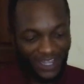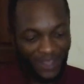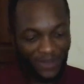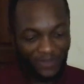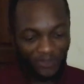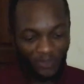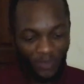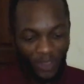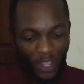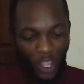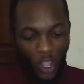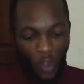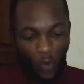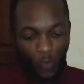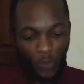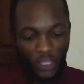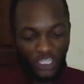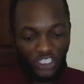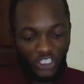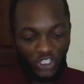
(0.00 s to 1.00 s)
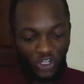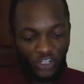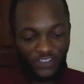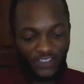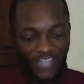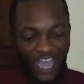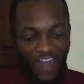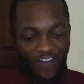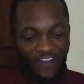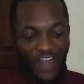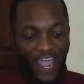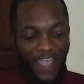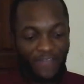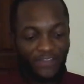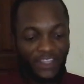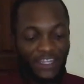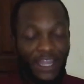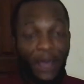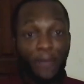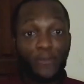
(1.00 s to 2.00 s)
um, we just
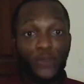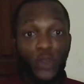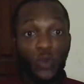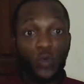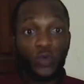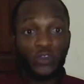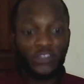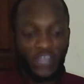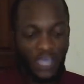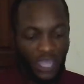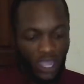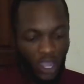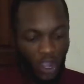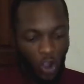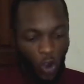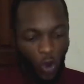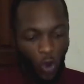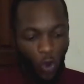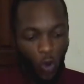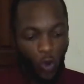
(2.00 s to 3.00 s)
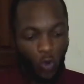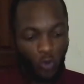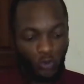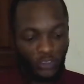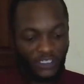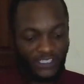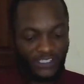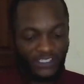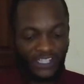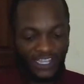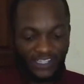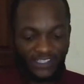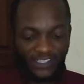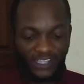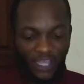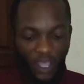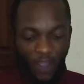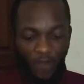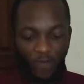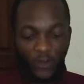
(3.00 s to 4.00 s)
arrived in Abeokuta Ogun
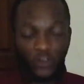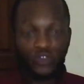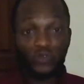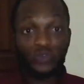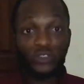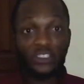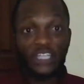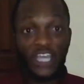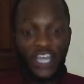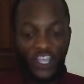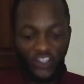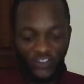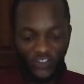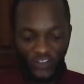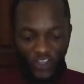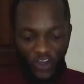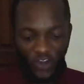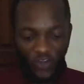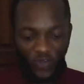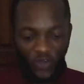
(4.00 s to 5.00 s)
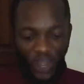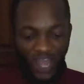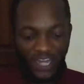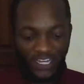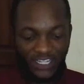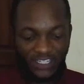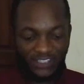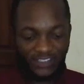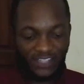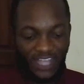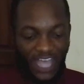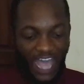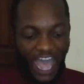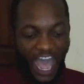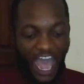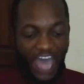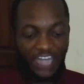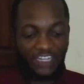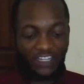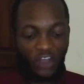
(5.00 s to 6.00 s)
State for today's rallies
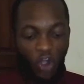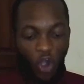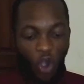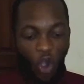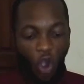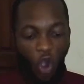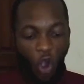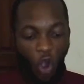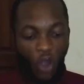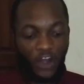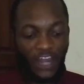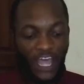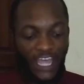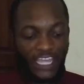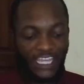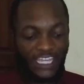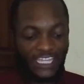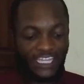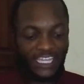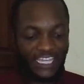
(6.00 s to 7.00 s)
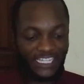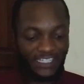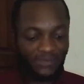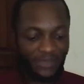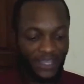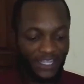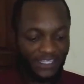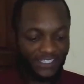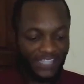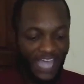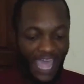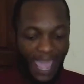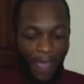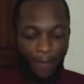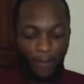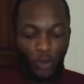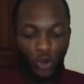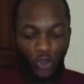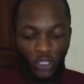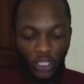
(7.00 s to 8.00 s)
and other engagements I
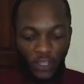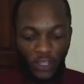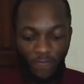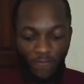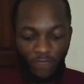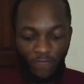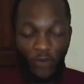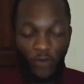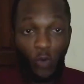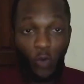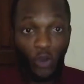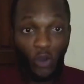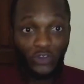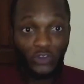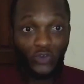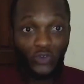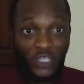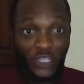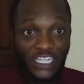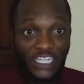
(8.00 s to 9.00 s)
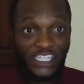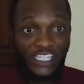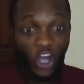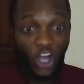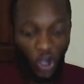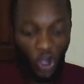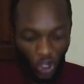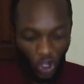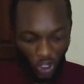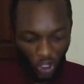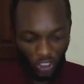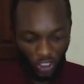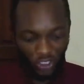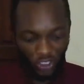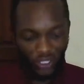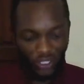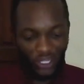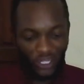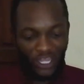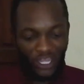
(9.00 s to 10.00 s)
am looking forward to it all